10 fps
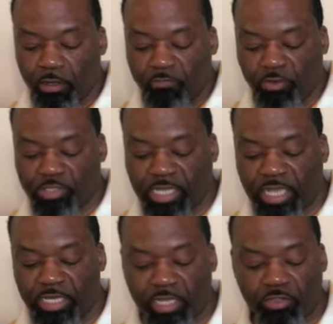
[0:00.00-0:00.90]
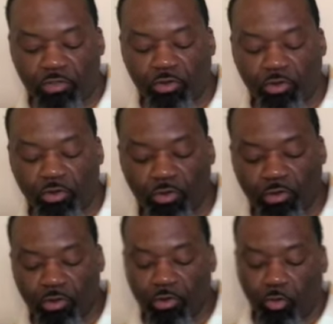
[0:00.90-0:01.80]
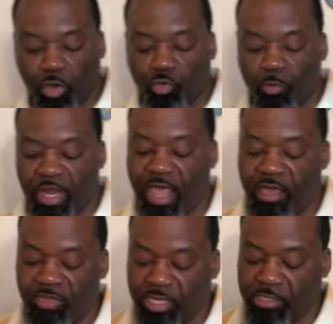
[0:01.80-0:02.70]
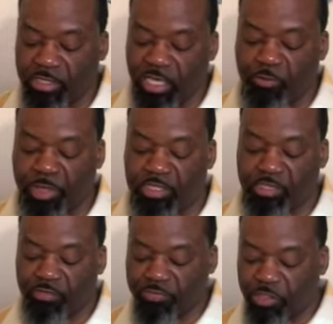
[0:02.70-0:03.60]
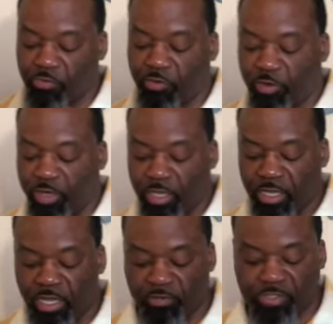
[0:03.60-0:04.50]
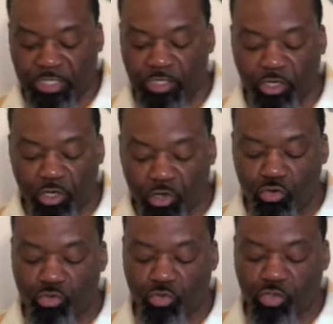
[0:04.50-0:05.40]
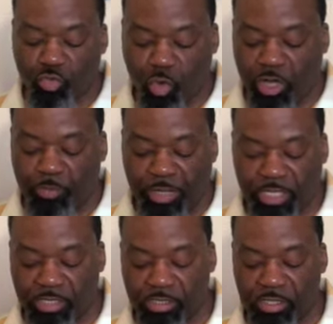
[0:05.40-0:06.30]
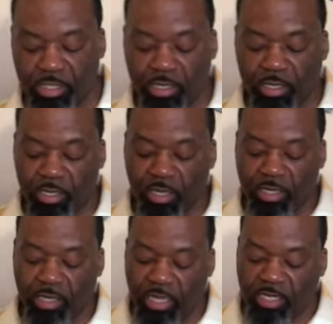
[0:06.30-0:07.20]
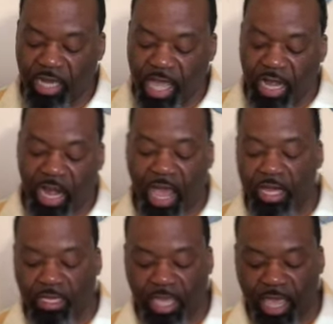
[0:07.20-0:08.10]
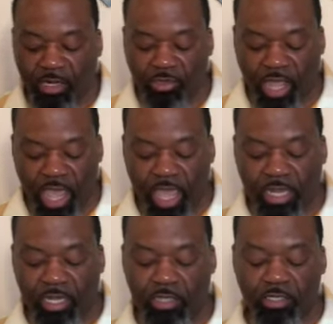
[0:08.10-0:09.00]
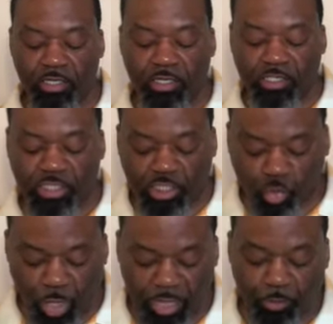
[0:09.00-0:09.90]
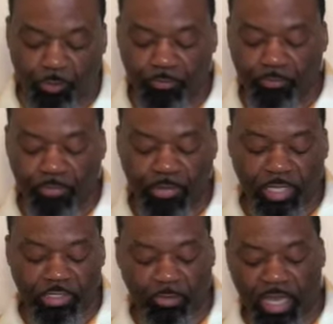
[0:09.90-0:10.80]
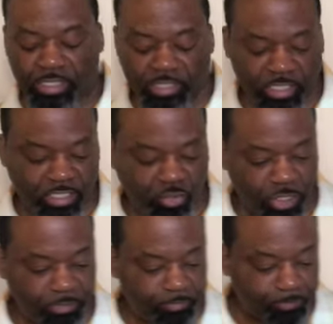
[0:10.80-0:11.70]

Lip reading: Verse 8, either what woman having 10 pieces of silver, if she lose one piece, doth not light a candle and sweep. Somebody say sweep.